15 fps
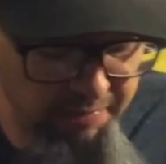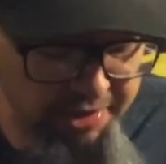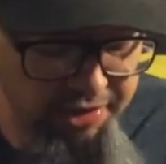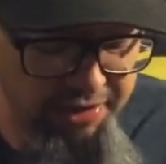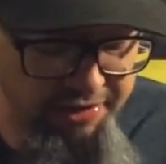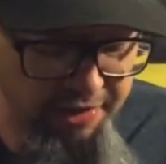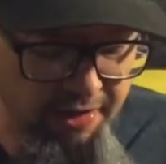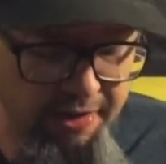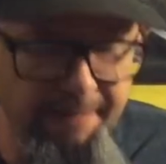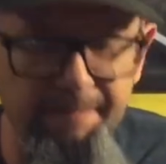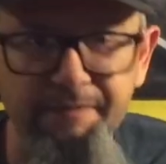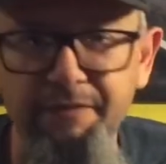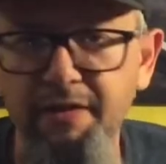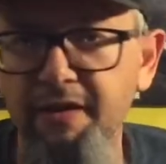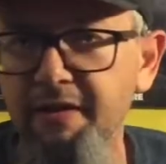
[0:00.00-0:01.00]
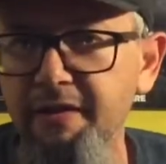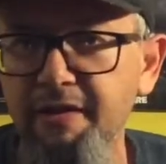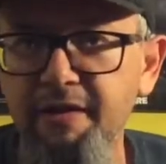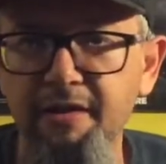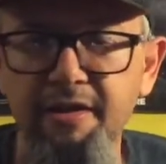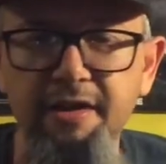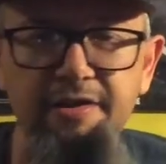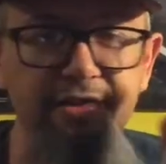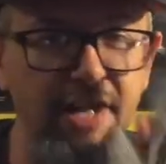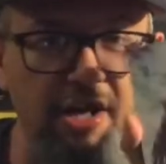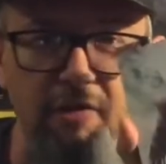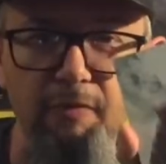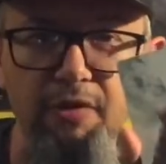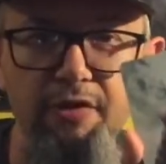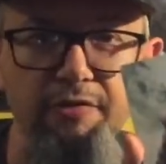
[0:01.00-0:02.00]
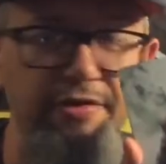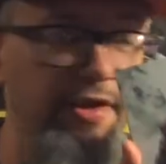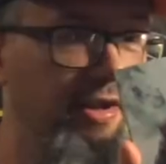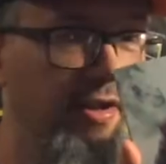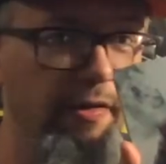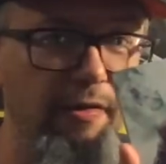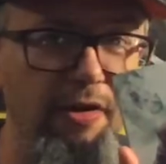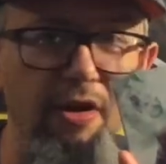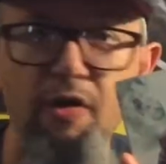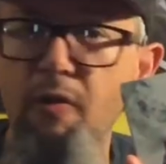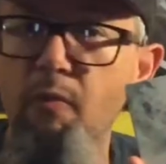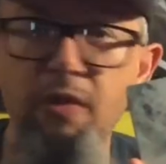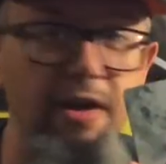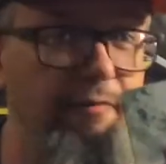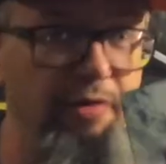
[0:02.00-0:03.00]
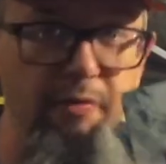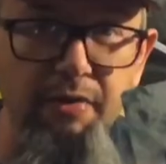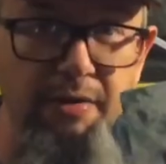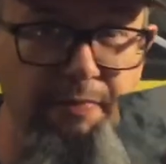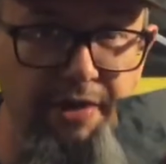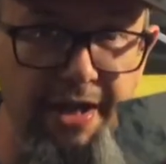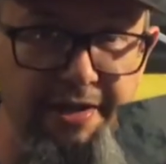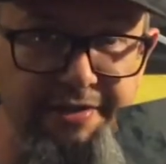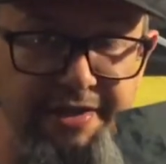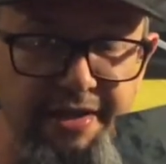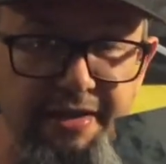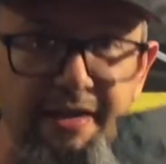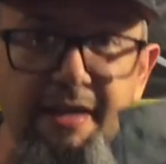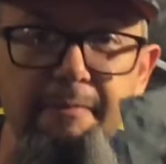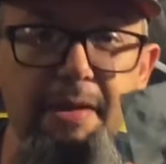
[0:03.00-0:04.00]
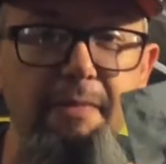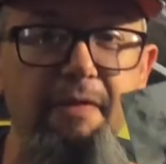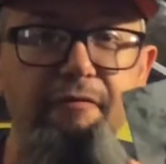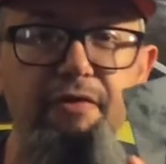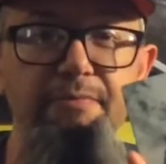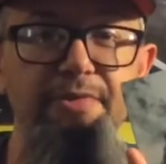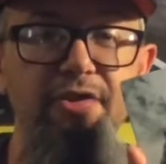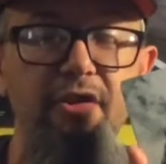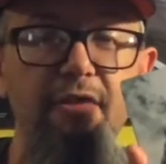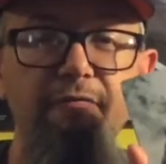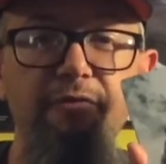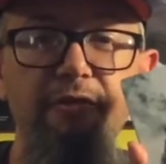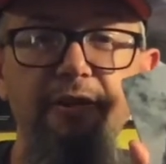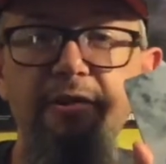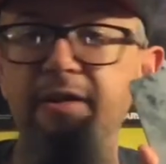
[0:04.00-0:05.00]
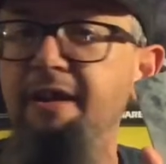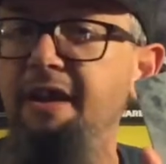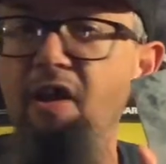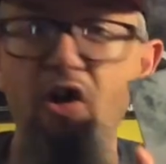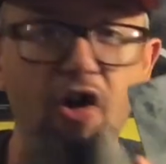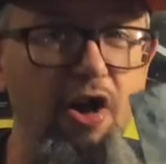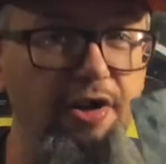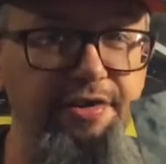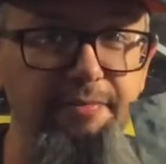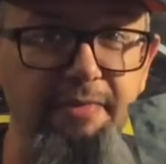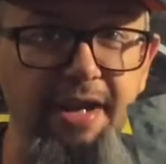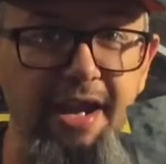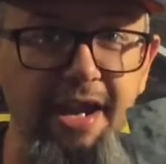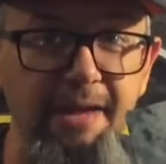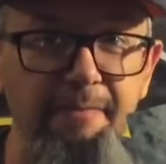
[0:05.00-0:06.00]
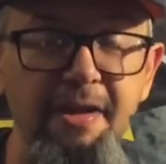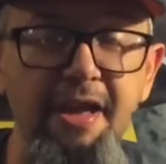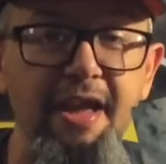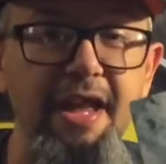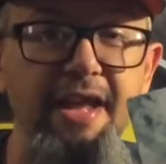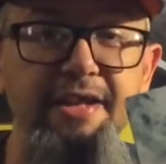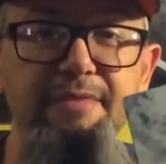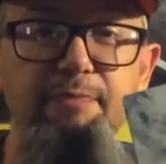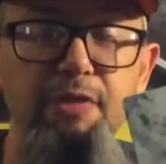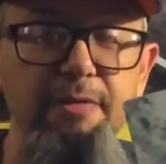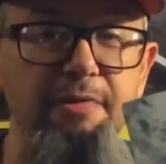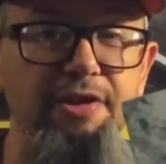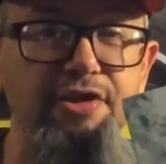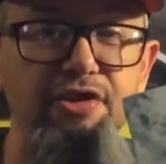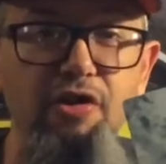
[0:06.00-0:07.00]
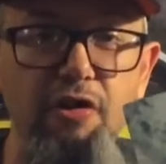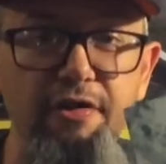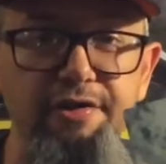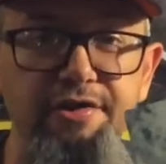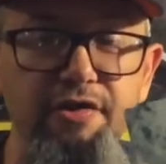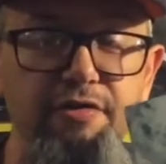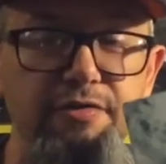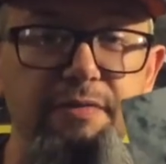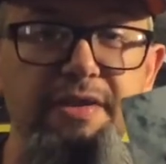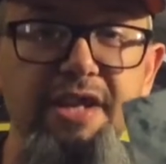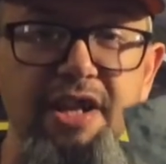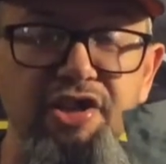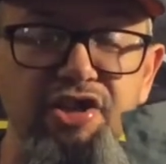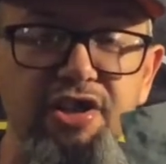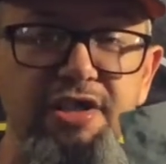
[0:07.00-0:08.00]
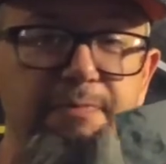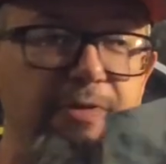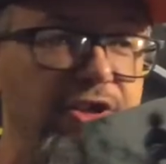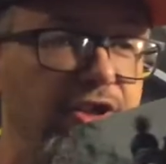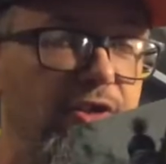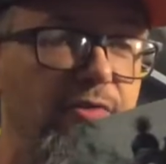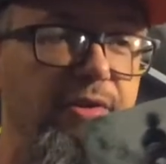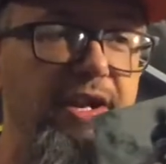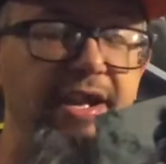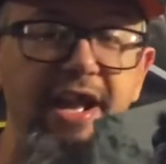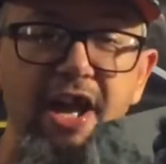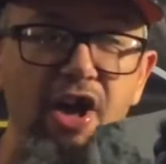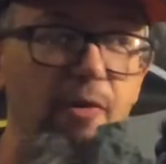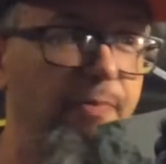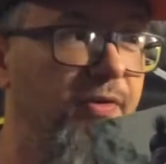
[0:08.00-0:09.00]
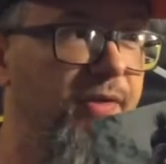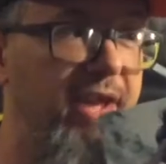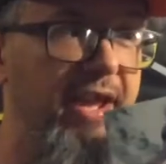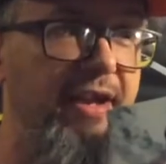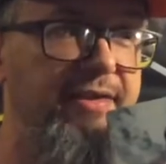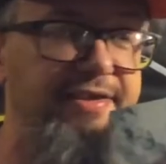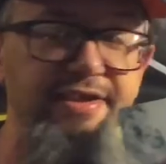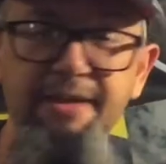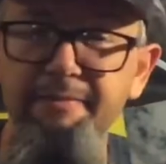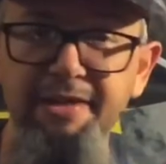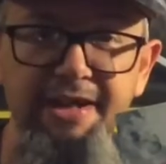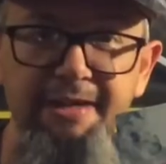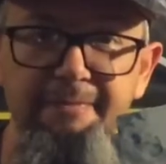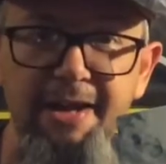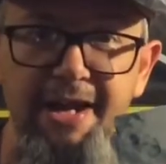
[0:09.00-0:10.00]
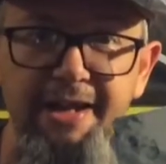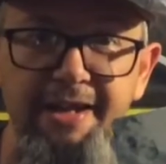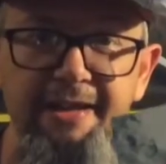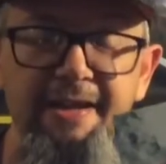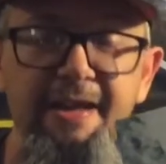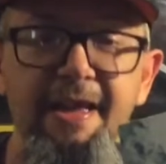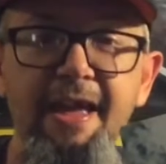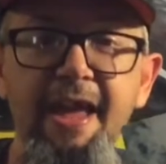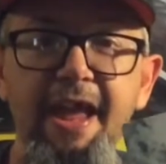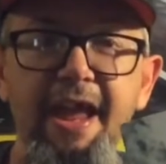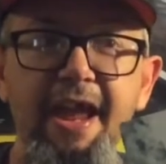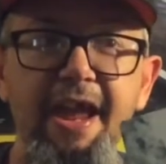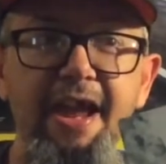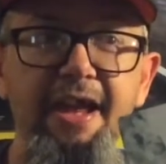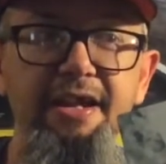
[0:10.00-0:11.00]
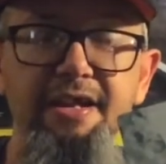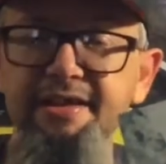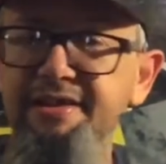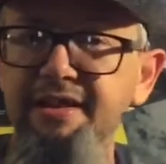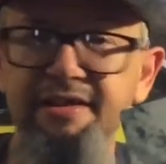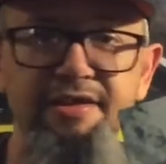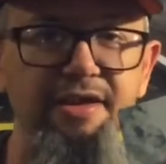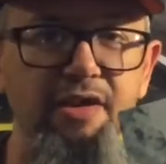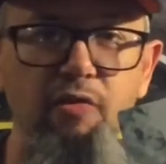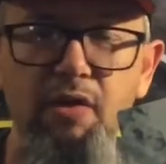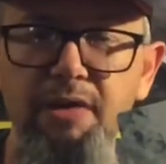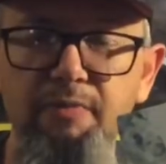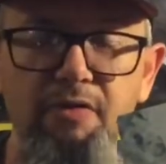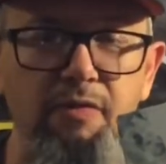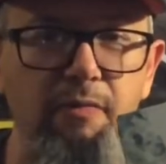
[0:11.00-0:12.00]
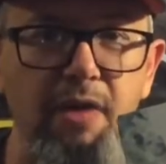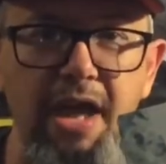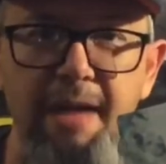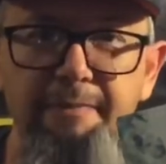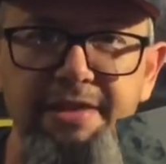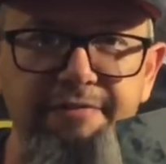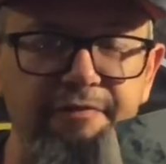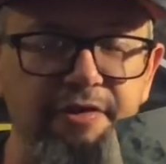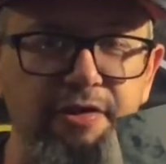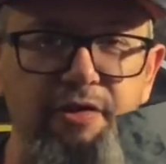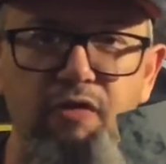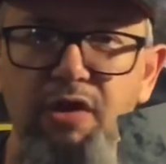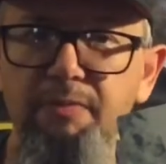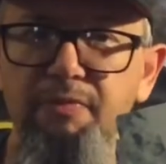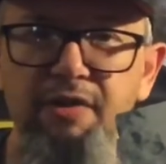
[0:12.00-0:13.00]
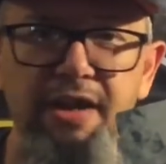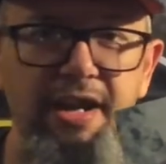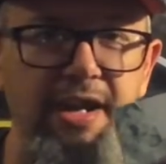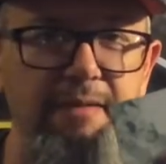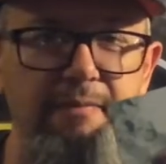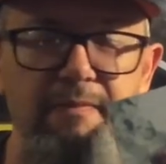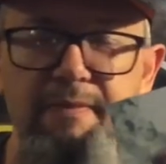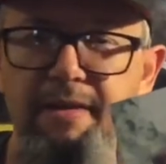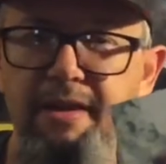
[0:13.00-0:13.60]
mentions are Sekiro, whatever you want to pronounce it, made by From Software. Awesome game. It is pretty much Dark Souls with ninjas, but you don't get help. You can't summon anybody. And it's incredible atmosphere, incredible game.